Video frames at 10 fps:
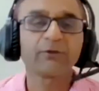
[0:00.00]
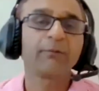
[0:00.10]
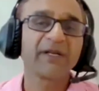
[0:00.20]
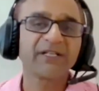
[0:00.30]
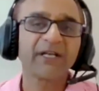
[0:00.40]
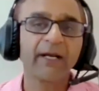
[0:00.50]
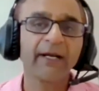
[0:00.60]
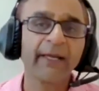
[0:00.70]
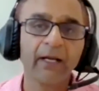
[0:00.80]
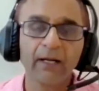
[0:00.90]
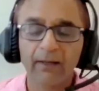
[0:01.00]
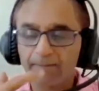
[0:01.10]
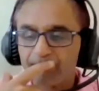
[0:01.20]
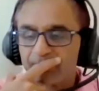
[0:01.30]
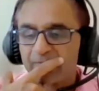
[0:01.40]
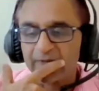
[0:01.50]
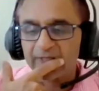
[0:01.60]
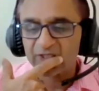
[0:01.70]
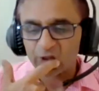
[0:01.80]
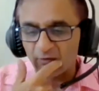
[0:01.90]
So basically,
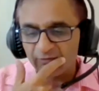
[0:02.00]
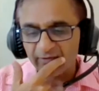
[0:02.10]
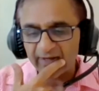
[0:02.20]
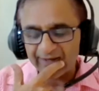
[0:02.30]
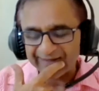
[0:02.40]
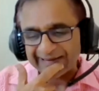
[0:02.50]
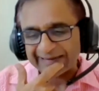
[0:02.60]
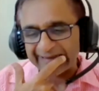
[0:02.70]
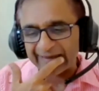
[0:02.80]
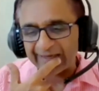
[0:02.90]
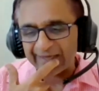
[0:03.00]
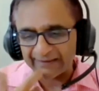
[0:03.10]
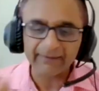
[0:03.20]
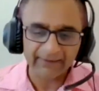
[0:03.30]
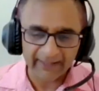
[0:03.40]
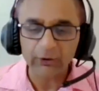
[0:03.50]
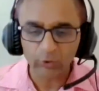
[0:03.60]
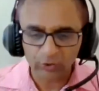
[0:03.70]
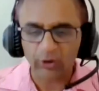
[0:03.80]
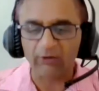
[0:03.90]
the software, there are
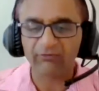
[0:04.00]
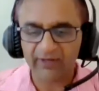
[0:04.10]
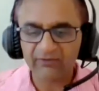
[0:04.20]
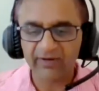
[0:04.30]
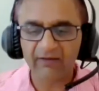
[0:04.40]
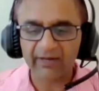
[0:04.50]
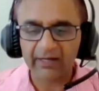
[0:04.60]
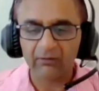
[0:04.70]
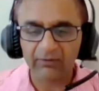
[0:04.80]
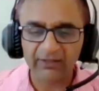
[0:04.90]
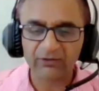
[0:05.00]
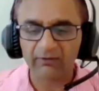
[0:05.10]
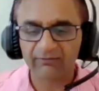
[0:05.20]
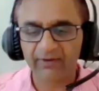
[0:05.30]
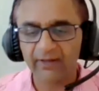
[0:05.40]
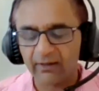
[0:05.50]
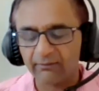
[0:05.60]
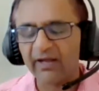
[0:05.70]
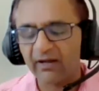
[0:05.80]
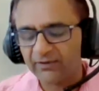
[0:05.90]
two softwares. We have accounting software,
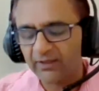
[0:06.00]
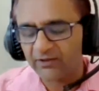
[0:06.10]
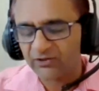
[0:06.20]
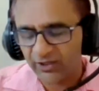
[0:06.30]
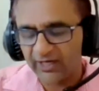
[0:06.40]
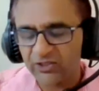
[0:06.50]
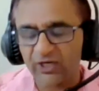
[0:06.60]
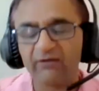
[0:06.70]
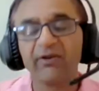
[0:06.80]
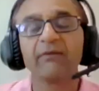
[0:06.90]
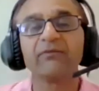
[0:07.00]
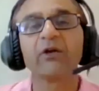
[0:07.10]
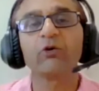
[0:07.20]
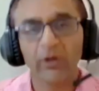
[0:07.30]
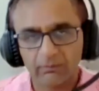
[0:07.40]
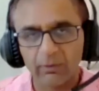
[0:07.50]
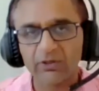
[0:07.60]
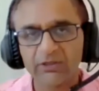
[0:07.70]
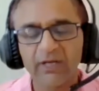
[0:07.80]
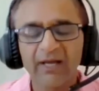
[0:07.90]
we have the Sage, and we have the
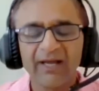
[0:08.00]
QuickBooks.